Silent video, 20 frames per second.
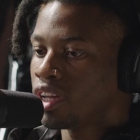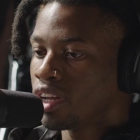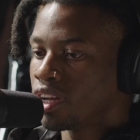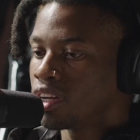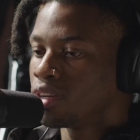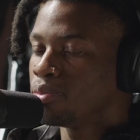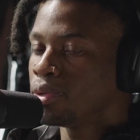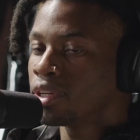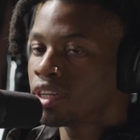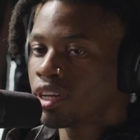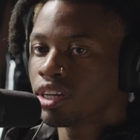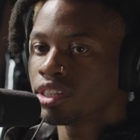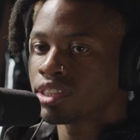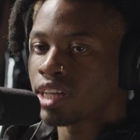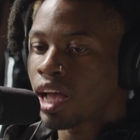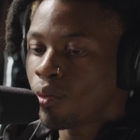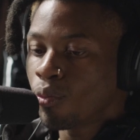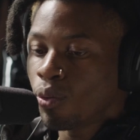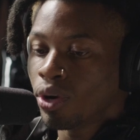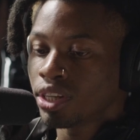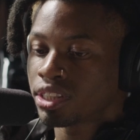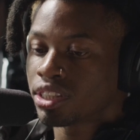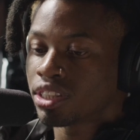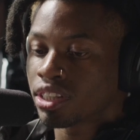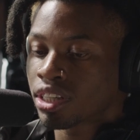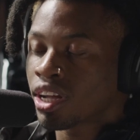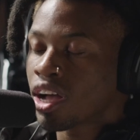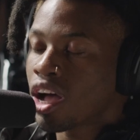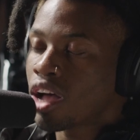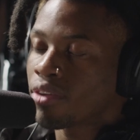Yeah, because I
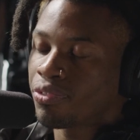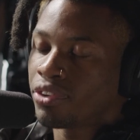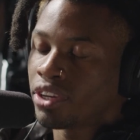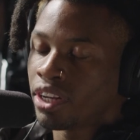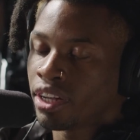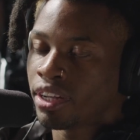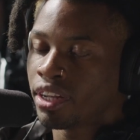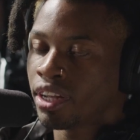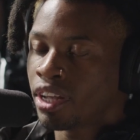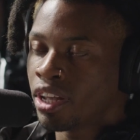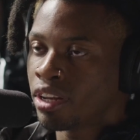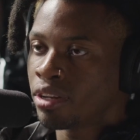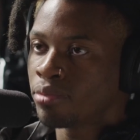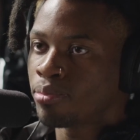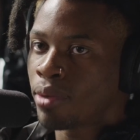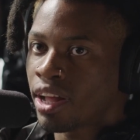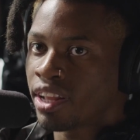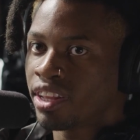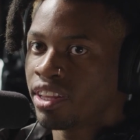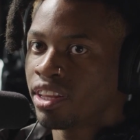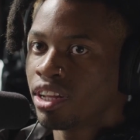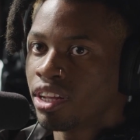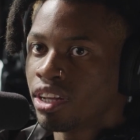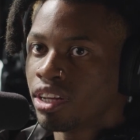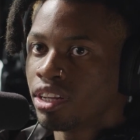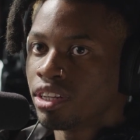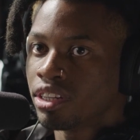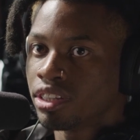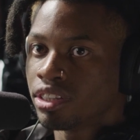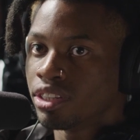wasn't confident in my,
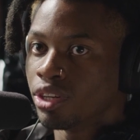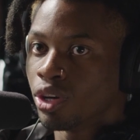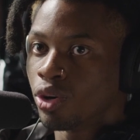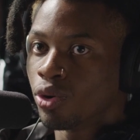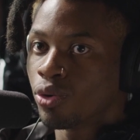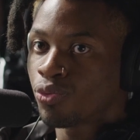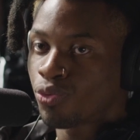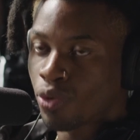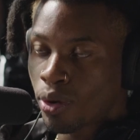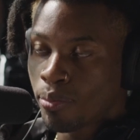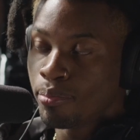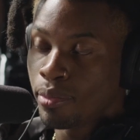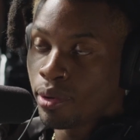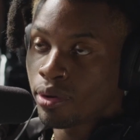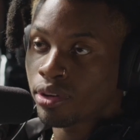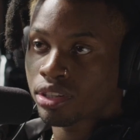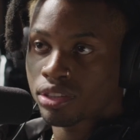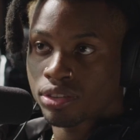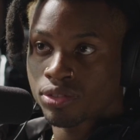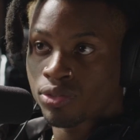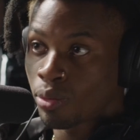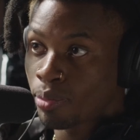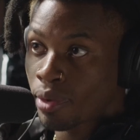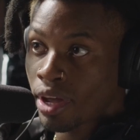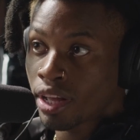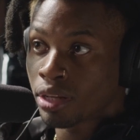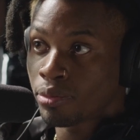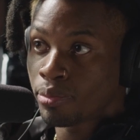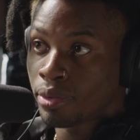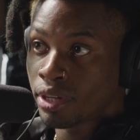you know, from
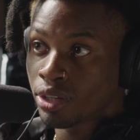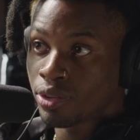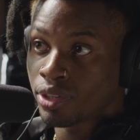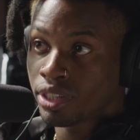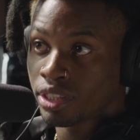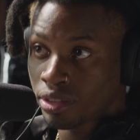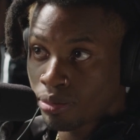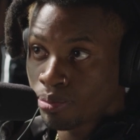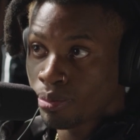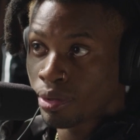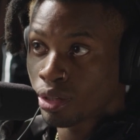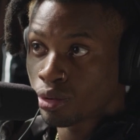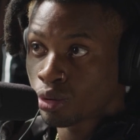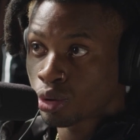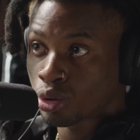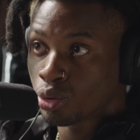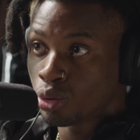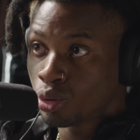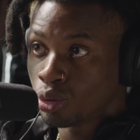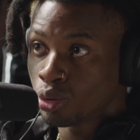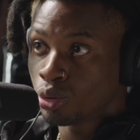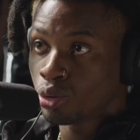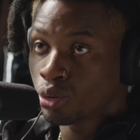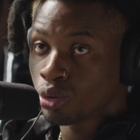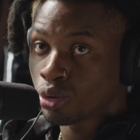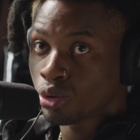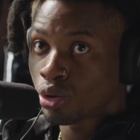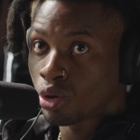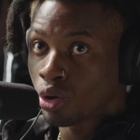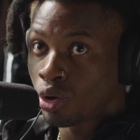elementary, middle
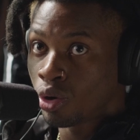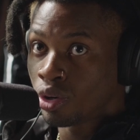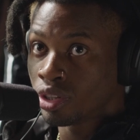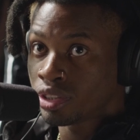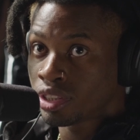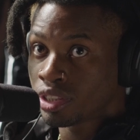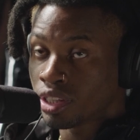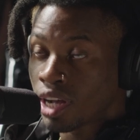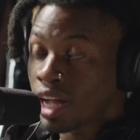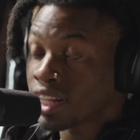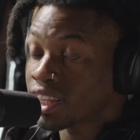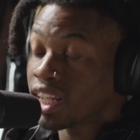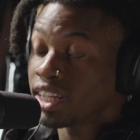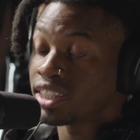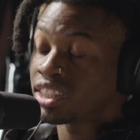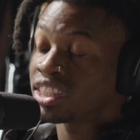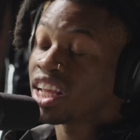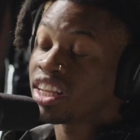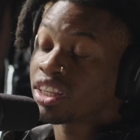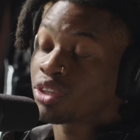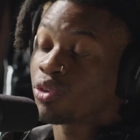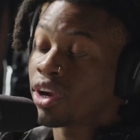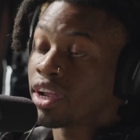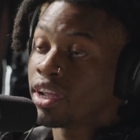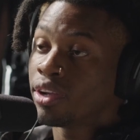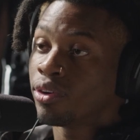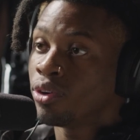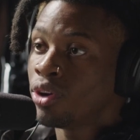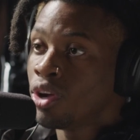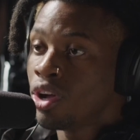school on to I think 10th
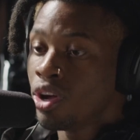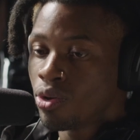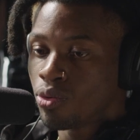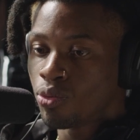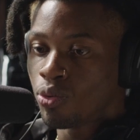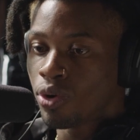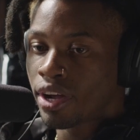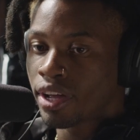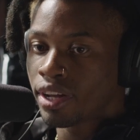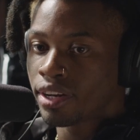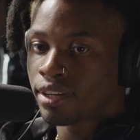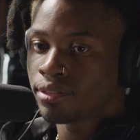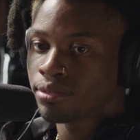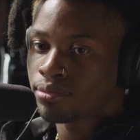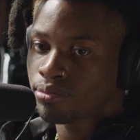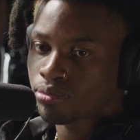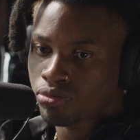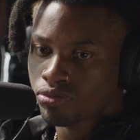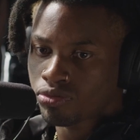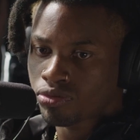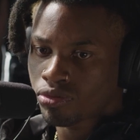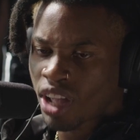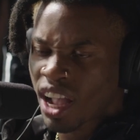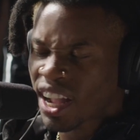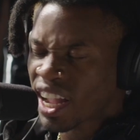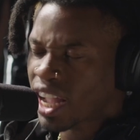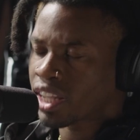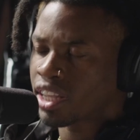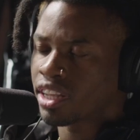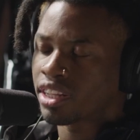grade when I
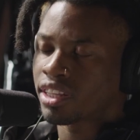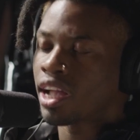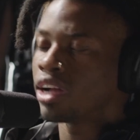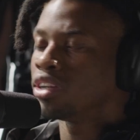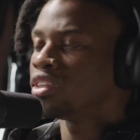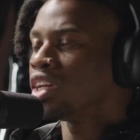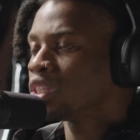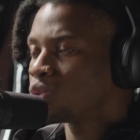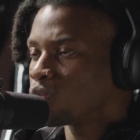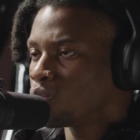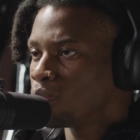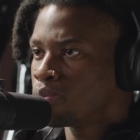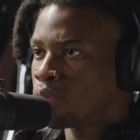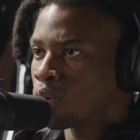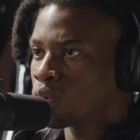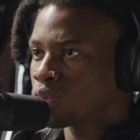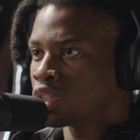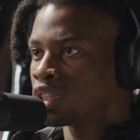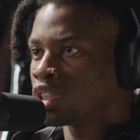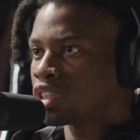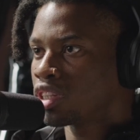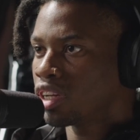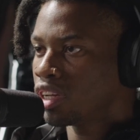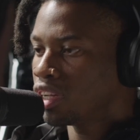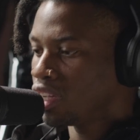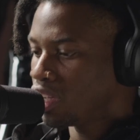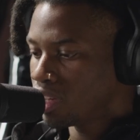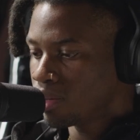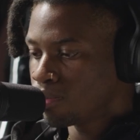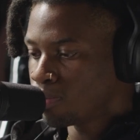got kicked out. That's what broke
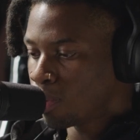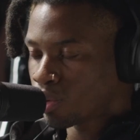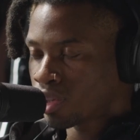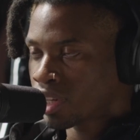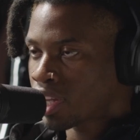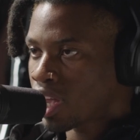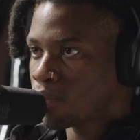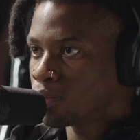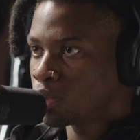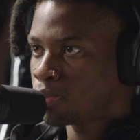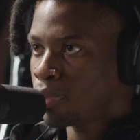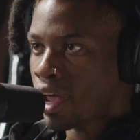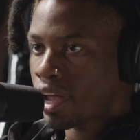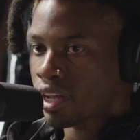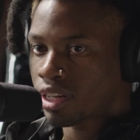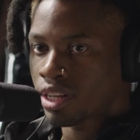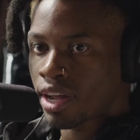the camel's back.